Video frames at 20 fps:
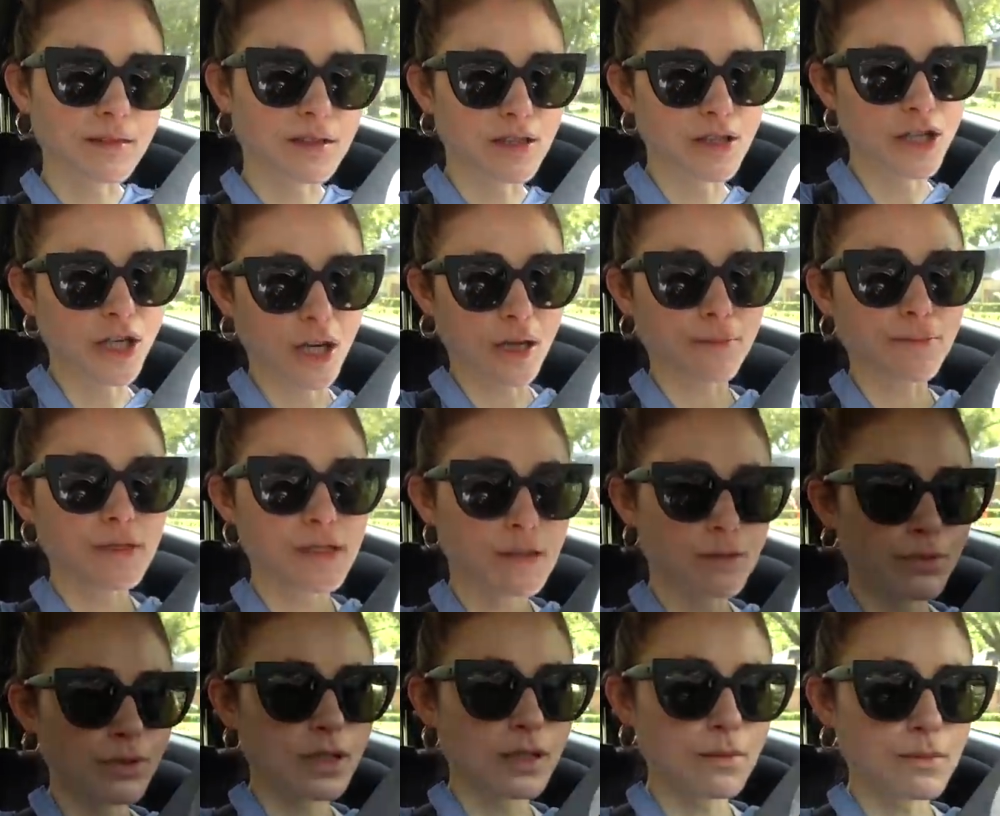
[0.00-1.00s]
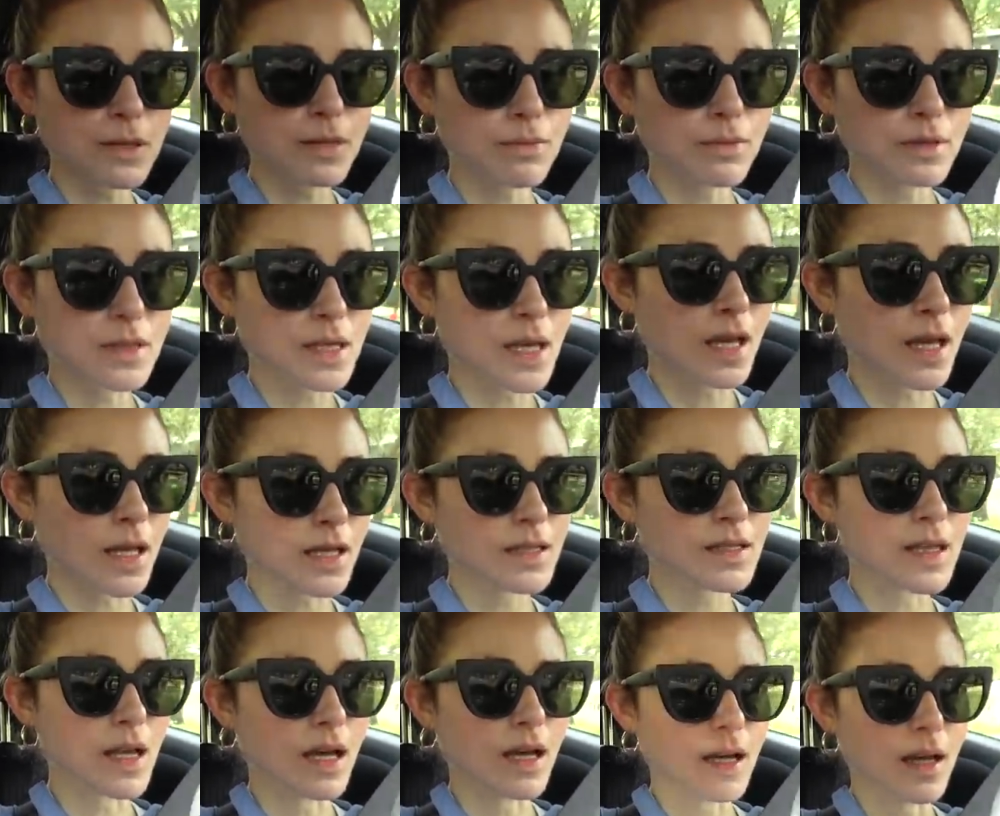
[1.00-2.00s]
chips to put in people's
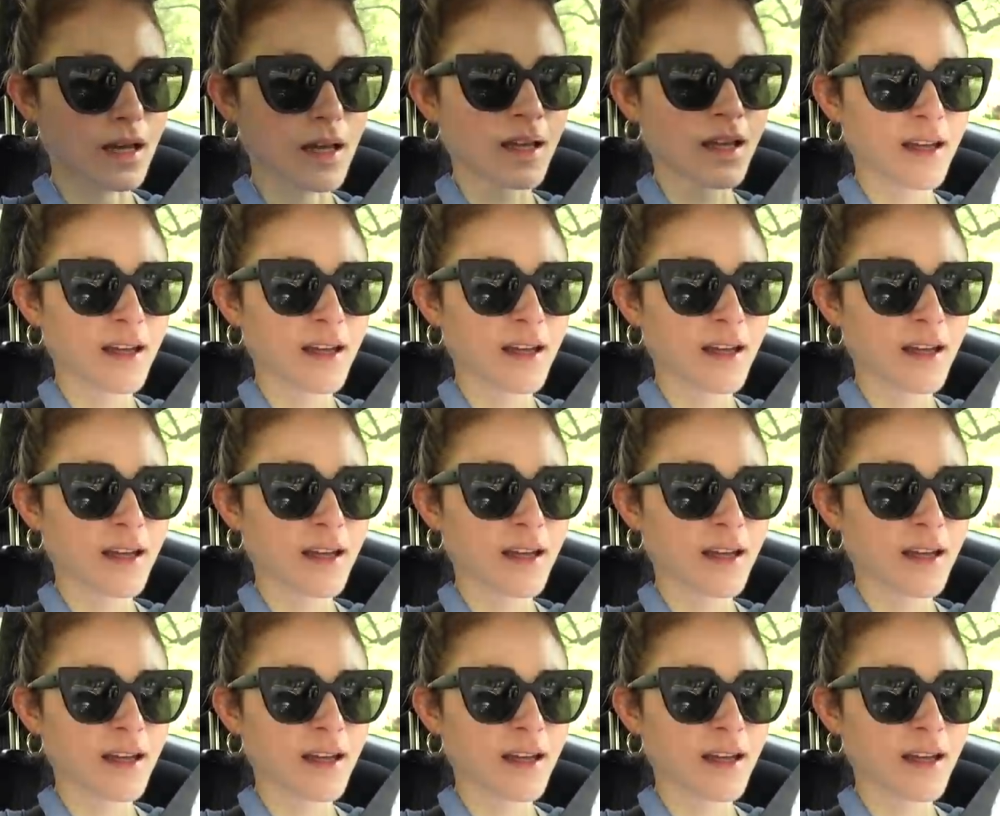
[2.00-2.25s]
heads. Uh,